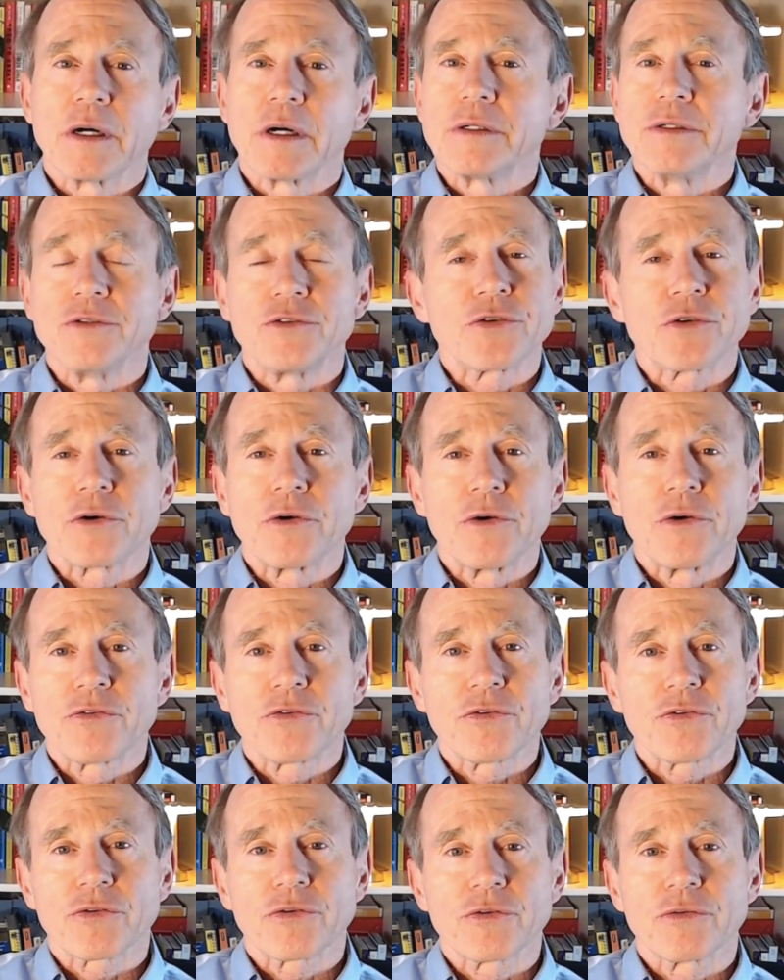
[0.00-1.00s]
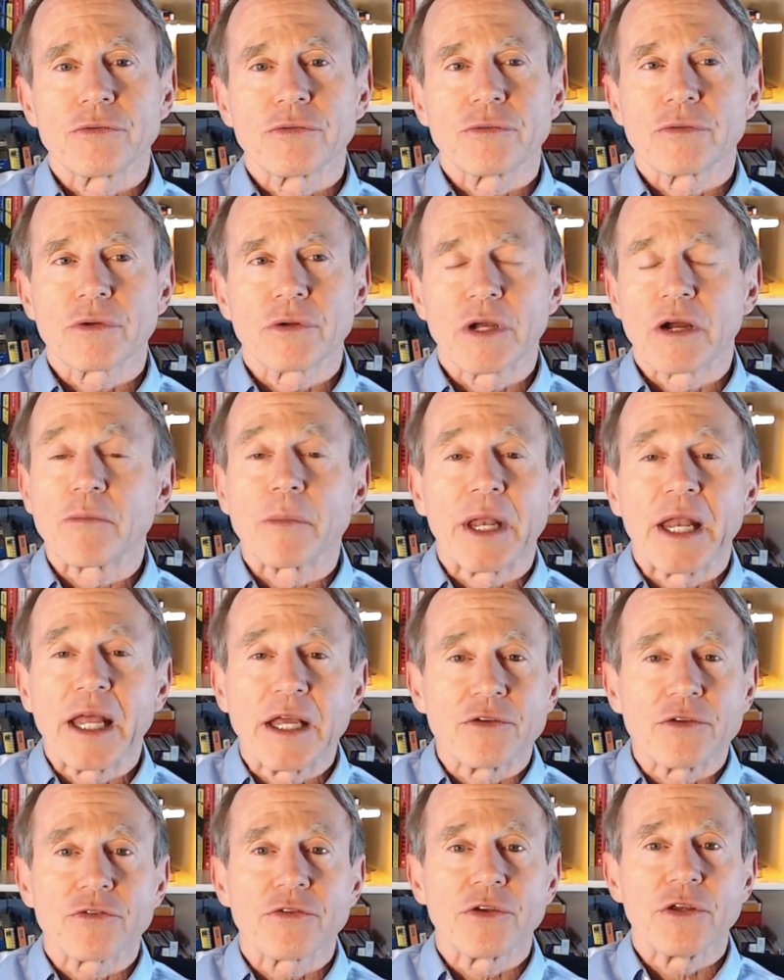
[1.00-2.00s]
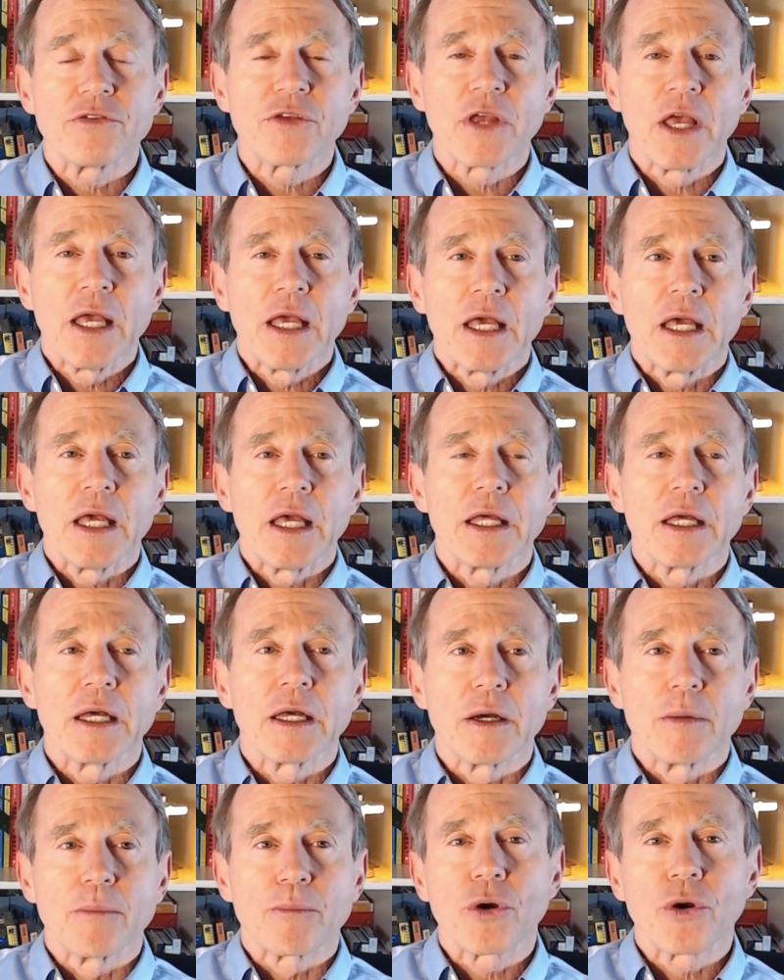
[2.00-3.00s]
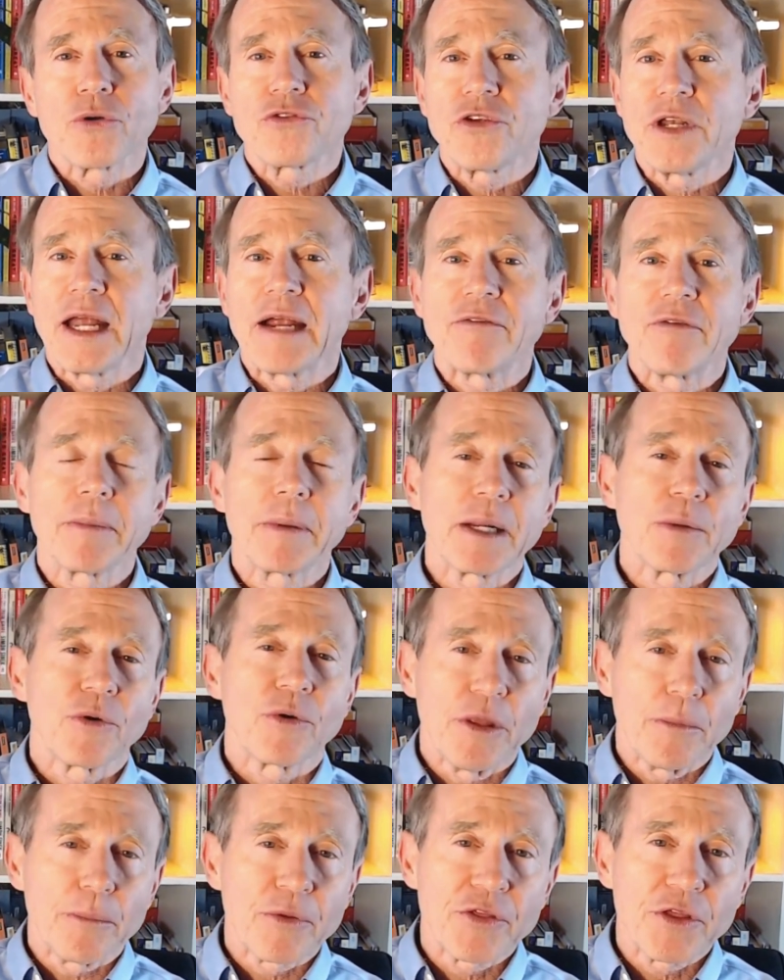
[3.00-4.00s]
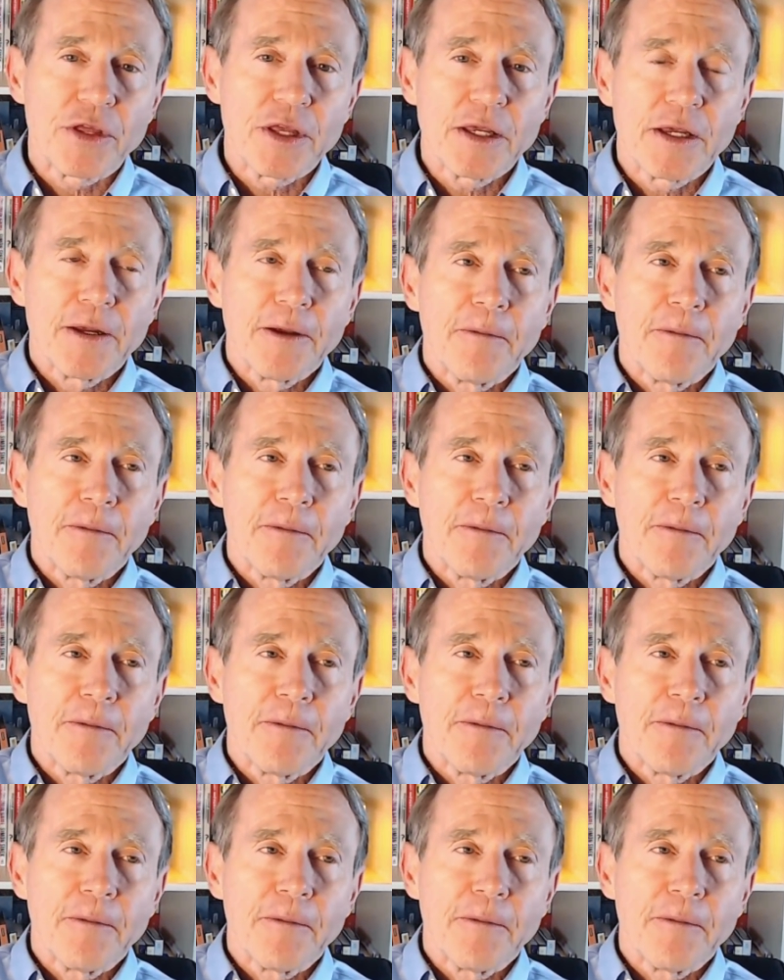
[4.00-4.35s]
insurers, government agencies, approaching everybody with empathy,